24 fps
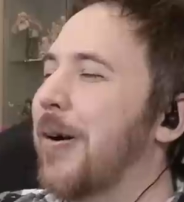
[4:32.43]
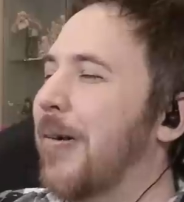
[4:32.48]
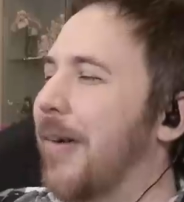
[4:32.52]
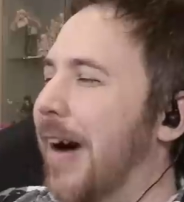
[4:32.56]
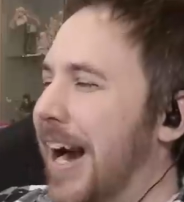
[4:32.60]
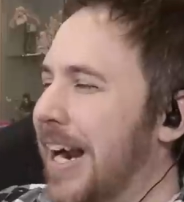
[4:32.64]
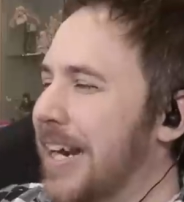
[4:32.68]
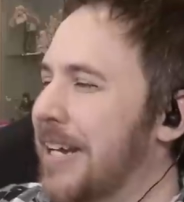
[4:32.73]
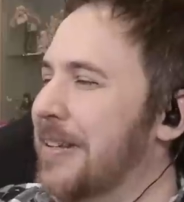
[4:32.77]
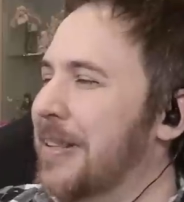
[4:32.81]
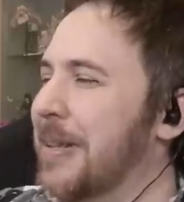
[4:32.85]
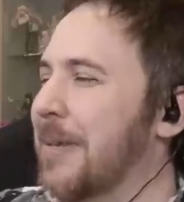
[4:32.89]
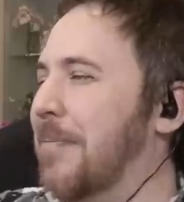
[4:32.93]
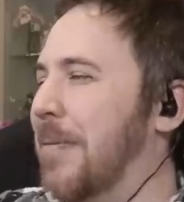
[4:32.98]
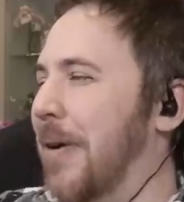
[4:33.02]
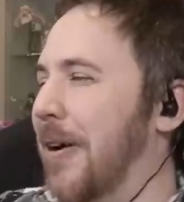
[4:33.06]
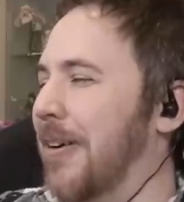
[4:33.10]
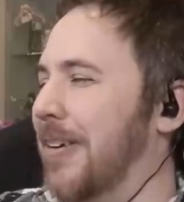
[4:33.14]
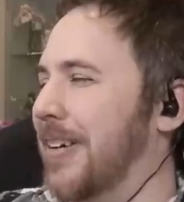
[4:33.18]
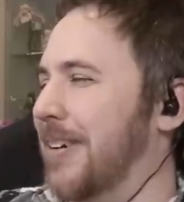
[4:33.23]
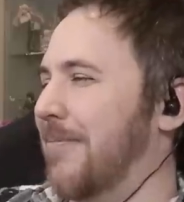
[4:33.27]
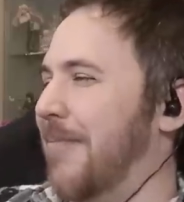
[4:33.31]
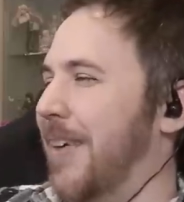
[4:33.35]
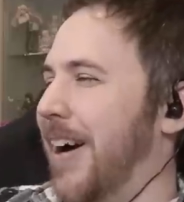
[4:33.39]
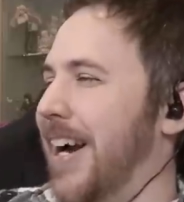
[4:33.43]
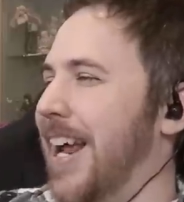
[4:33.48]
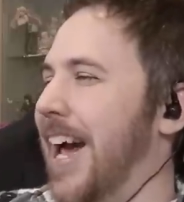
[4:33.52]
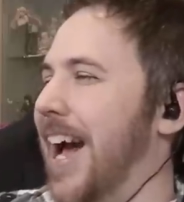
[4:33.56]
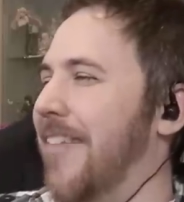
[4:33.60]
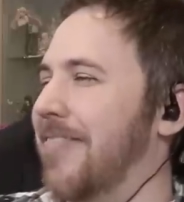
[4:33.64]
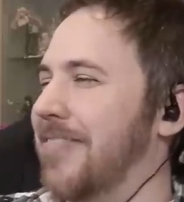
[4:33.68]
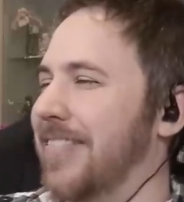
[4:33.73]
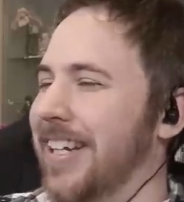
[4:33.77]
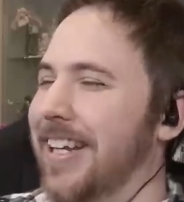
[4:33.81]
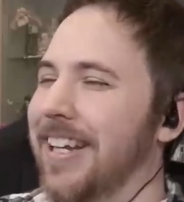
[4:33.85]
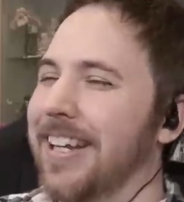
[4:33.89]
Why do the Pokemon
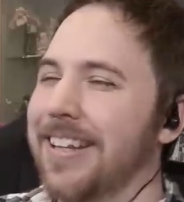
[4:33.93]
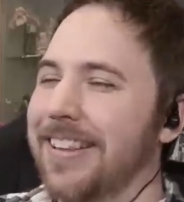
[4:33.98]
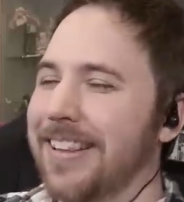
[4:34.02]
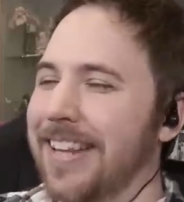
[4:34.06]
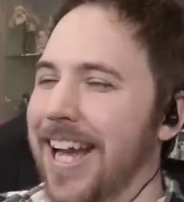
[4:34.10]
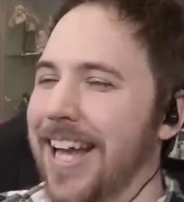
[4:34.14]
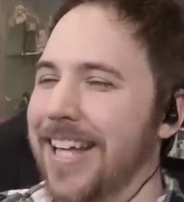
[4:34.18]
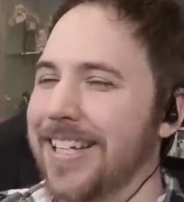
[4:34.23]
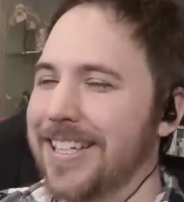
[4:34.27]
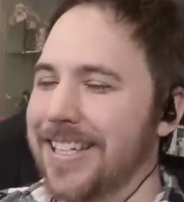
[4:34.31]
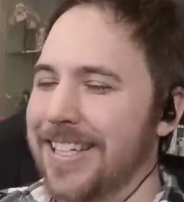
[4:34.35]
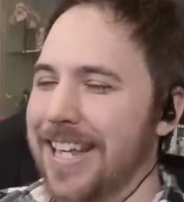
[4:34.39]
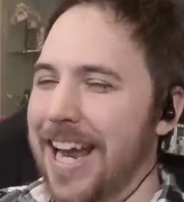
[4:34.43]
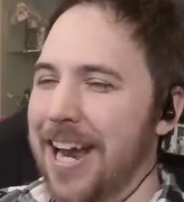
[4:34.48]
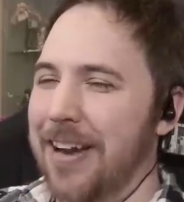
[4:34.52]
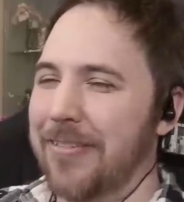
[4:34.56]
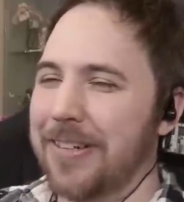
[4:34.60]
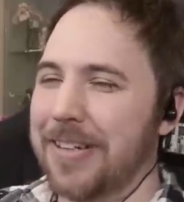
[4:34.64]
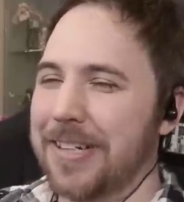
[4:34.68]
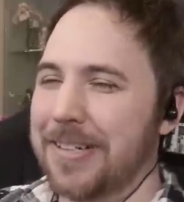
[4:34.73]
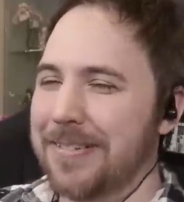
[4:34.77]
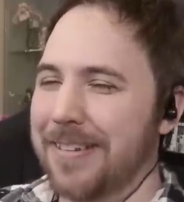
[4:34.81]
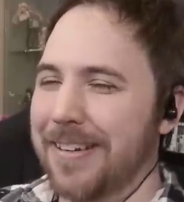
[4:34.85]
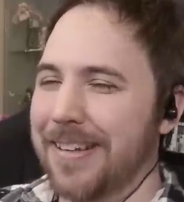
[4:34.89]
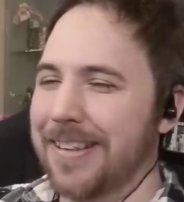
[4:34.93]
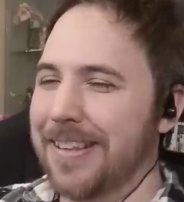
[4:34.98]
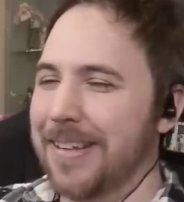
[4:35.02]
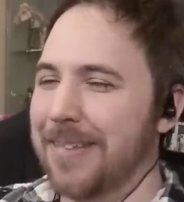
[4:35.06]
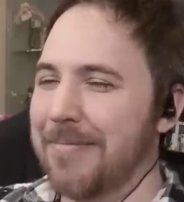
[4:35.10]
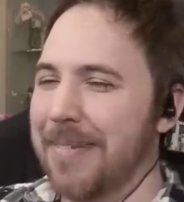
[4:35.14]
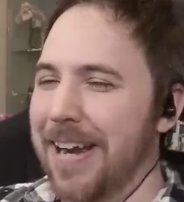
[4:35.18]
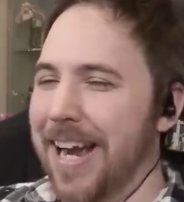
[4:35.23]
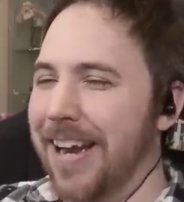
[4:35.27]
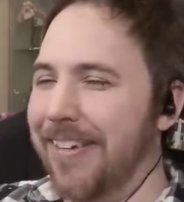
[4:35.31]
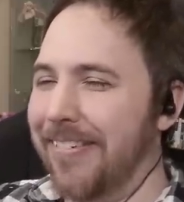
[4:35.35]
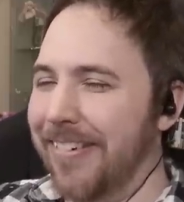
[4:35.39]
have to eat that sandwich with you,
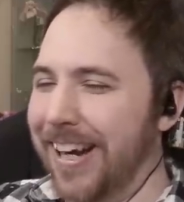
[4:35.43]
man?